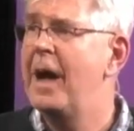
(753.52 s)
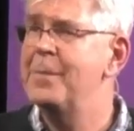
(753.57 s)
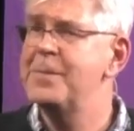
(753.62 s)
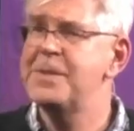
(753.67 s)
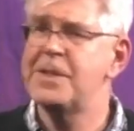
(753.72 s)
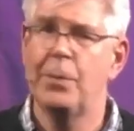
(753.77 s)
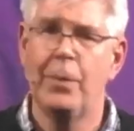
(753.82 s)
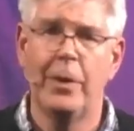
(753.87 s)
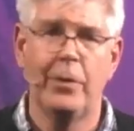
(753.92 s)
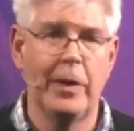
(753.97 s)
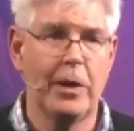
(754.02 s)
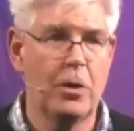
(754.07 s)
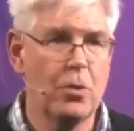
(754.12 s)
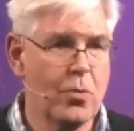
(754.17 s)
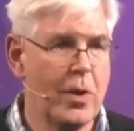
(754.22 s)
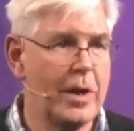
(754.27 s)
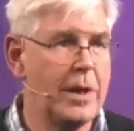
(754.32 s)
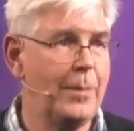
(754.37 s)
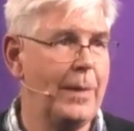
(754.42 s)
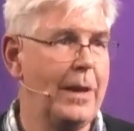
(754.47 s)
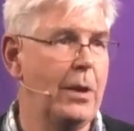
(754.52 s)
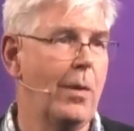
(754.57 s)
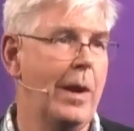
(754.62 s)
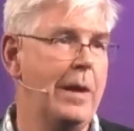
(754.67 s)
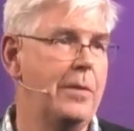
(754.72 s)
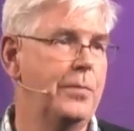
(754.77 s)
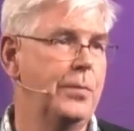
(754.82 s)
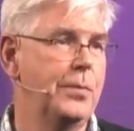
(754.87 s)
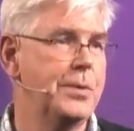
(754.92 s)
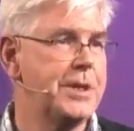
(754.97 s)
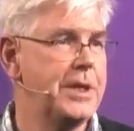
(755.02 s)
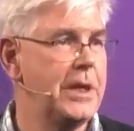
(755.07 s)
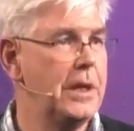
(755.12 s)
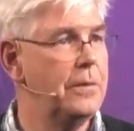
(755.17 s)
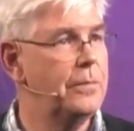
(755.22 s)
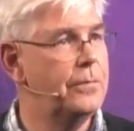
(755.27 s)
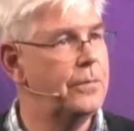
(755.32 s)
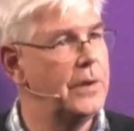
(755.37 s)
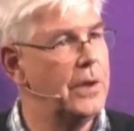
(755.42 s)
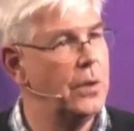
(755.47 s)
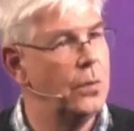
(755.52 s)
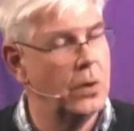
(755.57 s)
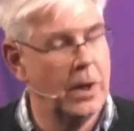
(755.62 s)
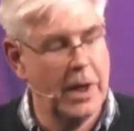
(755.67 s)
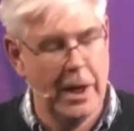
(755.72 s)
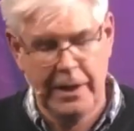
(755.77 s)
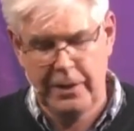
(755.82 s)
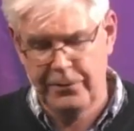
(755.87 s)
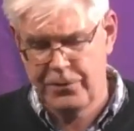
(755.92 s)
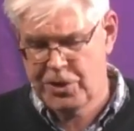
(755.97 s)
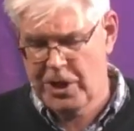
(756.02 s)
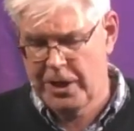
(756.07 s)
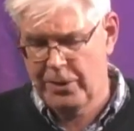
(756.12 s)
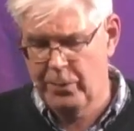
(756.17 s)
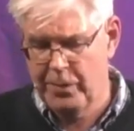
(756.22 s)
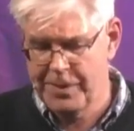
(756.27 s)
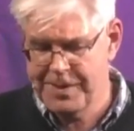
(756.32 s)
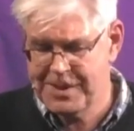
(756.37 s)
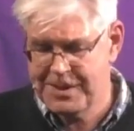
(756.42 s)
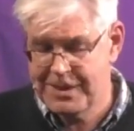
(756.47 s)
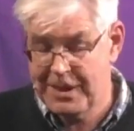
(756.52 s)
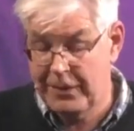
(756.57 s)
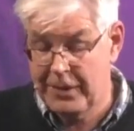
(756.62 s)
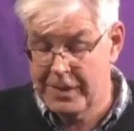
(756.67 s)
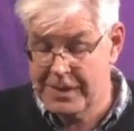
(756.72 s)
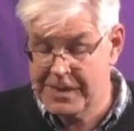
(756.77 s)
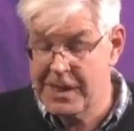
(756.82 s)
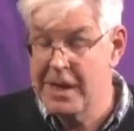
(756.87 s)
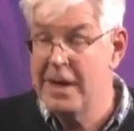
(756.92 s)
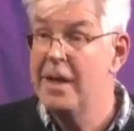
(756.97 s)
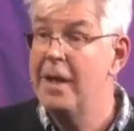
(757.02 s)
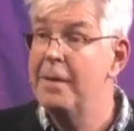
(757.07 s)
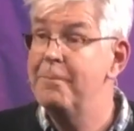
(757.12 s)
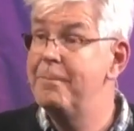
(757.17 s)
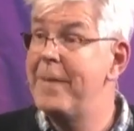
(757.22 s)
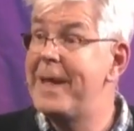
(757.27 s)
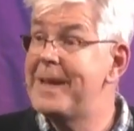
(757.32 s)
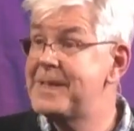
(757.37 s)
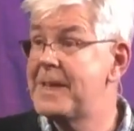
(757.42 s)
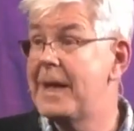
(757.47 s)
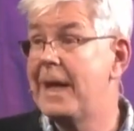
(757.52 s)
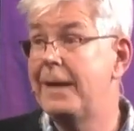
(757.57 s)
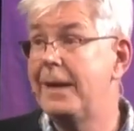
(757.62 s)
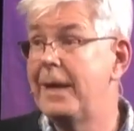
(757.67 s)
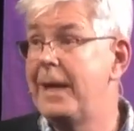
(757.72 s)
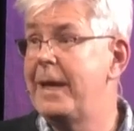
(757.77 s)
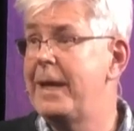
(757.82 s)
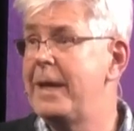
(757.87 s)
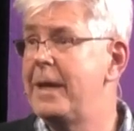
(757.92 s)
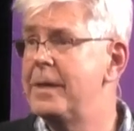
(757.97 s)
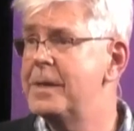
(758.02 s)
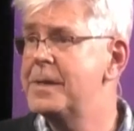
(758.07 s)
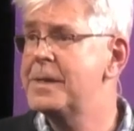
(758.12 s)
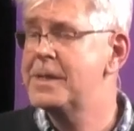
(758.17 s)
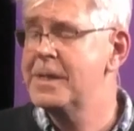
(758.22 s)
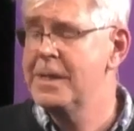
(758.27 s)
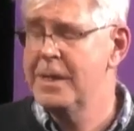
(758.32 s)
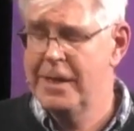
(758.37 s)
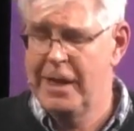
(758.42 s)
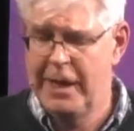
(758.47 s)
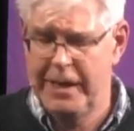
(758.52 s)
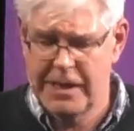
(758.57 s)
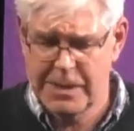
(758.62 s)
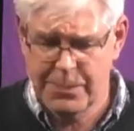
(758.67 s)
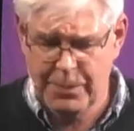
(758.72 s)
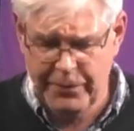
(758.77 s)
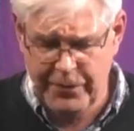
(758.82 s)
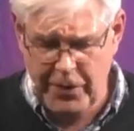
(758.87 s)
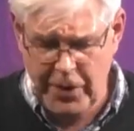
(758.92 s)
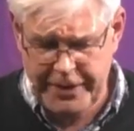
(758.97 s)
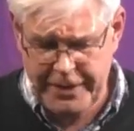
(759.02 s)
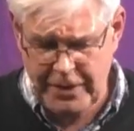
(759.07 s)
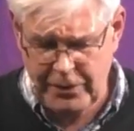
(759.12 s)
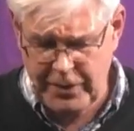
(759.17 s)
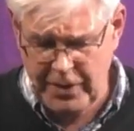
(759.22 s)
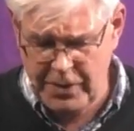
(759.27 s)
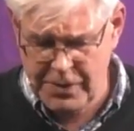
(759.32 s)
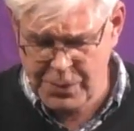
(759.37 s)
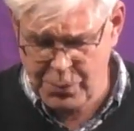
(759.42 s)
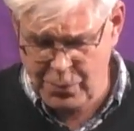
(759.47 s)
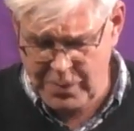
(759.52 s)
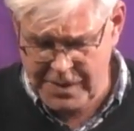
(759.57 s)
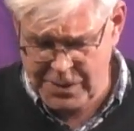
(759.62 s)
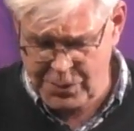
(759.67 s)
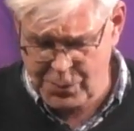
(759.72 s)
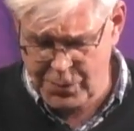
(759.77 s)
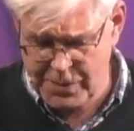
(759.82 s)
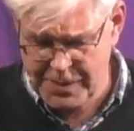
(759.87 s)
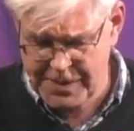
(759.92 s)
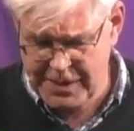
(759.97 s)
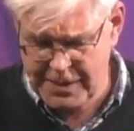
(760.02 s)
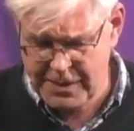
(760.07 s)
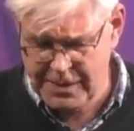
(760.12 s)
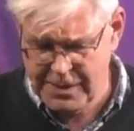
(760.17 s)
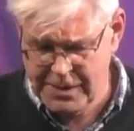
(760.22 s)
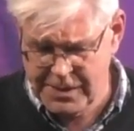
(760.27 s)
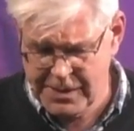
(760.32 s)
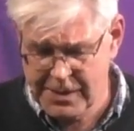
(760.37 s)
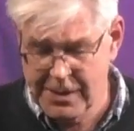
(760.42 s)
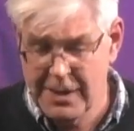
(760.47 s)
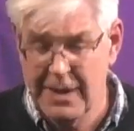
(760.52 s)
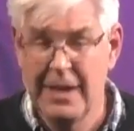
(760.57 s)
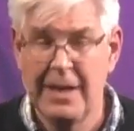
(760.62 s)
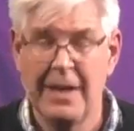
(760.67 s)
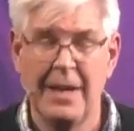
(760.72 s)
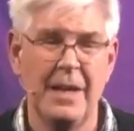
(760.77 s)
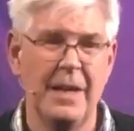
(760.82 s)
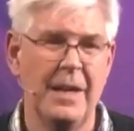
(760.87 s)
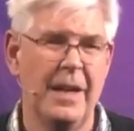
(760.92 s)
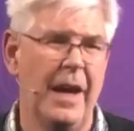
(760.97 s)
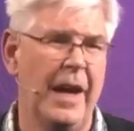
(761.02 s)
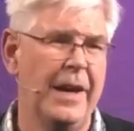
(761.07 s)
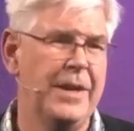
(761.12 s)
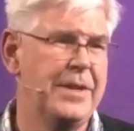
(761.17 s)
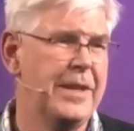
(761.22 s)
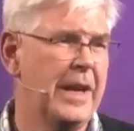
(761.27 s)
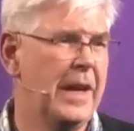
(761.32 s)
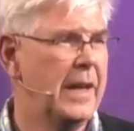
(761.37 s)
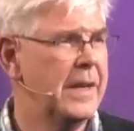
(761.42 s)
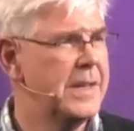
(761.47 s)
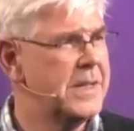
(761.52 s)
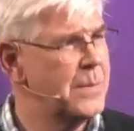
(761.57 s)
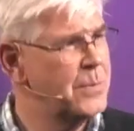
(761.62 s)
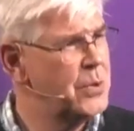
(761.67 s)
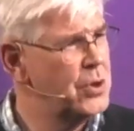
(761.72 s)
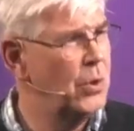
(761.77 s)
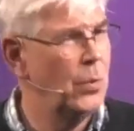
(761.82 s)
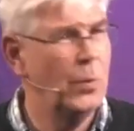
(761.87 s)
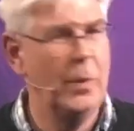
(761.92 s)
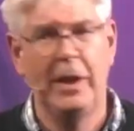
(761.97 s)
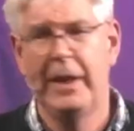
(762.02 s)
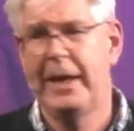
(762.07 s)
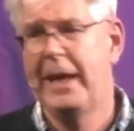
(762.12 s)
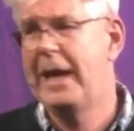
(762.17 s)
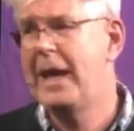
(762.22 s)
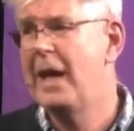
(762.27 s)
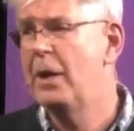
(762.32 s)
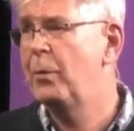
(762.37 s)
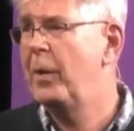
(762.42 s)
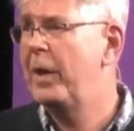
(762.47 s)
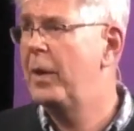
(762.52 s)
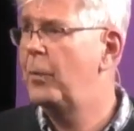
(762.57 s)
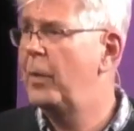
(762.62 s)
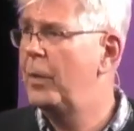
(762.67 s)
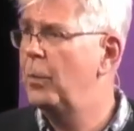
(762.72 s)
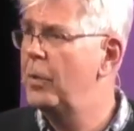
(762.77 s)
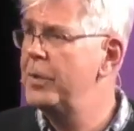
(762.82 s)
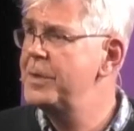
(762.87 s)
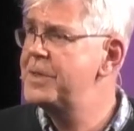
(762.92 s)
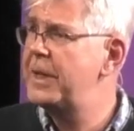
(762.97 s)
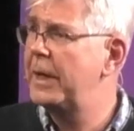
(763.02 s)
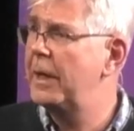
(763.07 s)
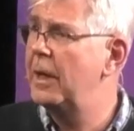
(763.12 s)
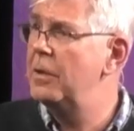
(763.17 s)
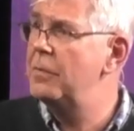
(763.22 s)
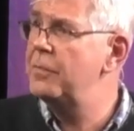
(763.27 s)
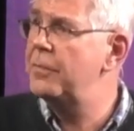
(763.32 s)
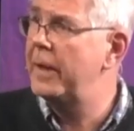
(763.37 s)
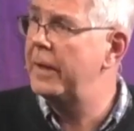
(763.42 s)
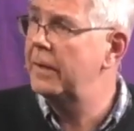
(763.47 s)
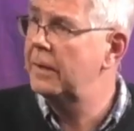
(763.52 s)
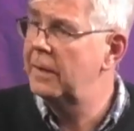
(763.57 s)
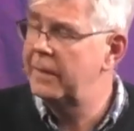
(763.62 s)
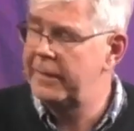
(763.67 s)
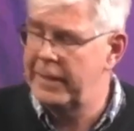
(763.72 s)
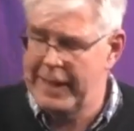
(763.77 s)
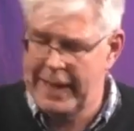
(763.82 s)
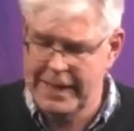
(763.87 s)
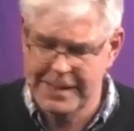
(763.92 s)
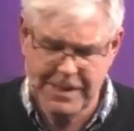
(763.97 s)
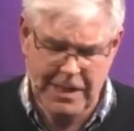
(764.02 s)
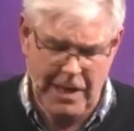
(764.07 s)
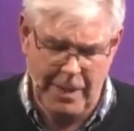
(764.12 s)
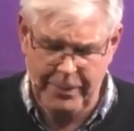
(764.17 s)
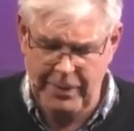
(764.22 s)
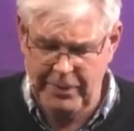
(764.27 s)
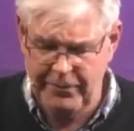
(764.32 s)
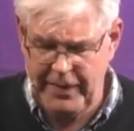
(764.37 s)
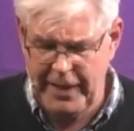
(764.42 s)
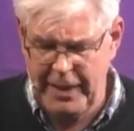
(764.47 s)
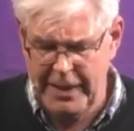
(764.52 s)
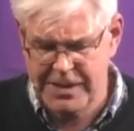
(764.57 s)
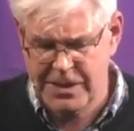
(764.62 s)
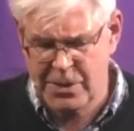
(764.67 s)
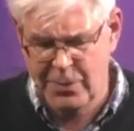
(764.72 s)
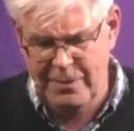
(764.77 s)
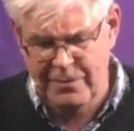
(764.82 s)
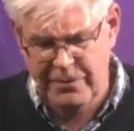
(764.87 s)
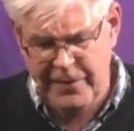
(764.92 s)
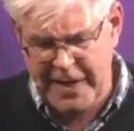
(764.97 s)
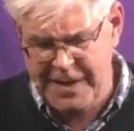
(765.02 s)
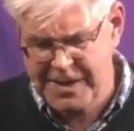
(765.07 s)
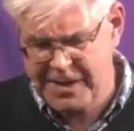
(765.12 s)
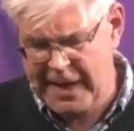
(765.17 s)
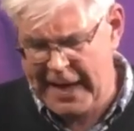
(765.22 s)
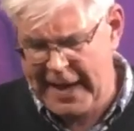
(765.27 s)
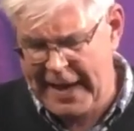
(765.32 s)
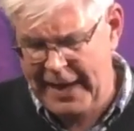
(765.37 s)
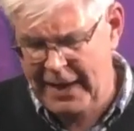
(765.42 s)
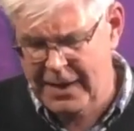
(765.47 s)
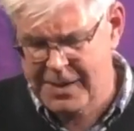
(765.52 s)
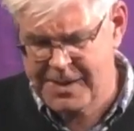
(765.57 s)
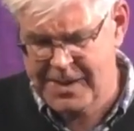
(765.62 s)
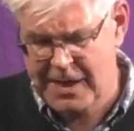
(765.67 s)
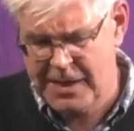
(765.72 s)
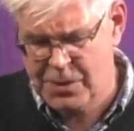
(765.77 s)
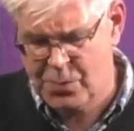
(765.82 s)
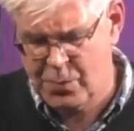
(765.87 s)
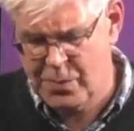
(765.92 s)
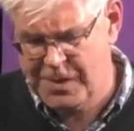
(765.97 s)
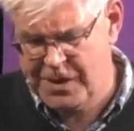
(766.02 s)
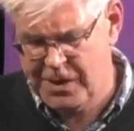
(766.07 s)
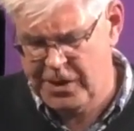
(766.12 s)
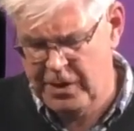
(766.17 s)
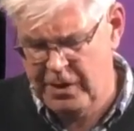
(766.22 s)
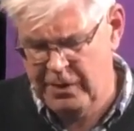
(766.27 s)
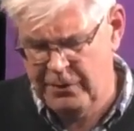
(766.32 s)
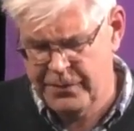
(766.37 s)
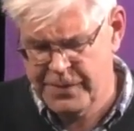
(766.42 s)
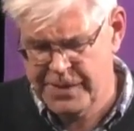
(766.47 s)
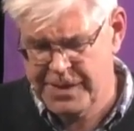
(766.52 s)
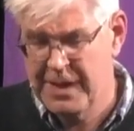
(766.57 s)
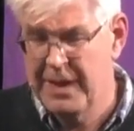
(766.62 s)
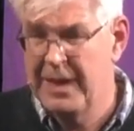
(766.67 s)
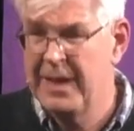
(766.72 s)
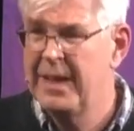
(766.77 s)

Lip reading: So we're incredibly grateful to you for your kind of generosity that's met our needs and has provided those resources. And as I'm sure we'll hear, we're wanting over the next couple of years to invest our excess reserves